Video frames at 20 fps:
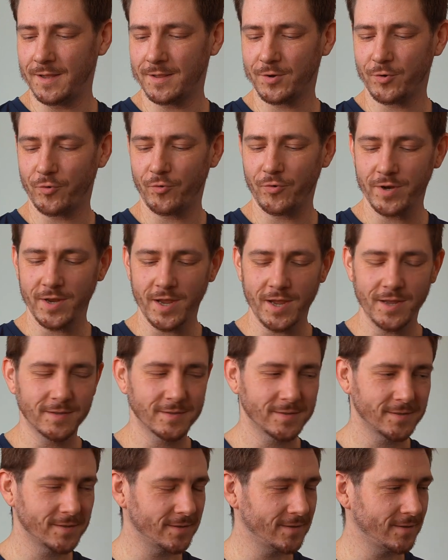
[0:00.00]
It
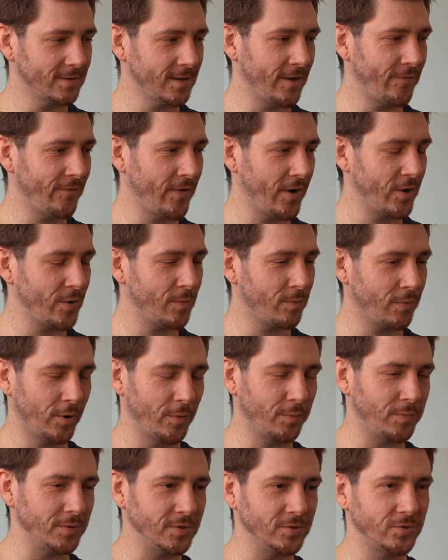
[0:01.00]
creates a very
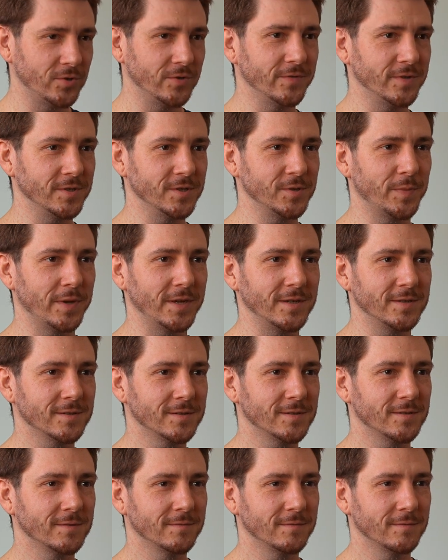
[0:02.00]
purpose-driven
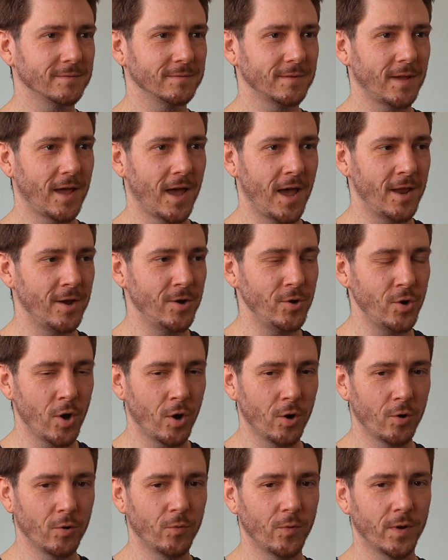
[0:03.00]
space. I
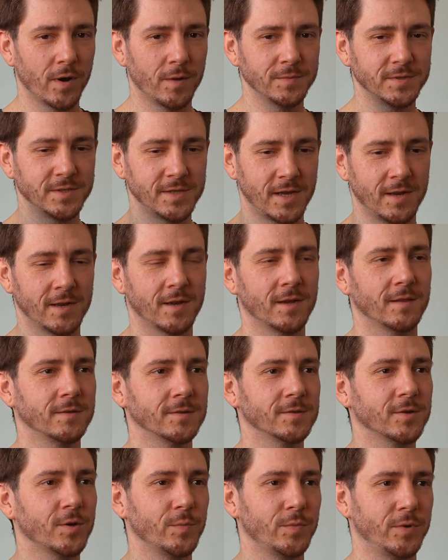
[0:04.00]
know when I'm standing at
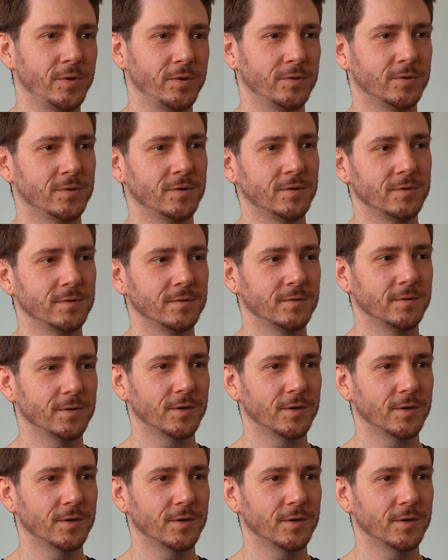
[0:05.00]
this computer,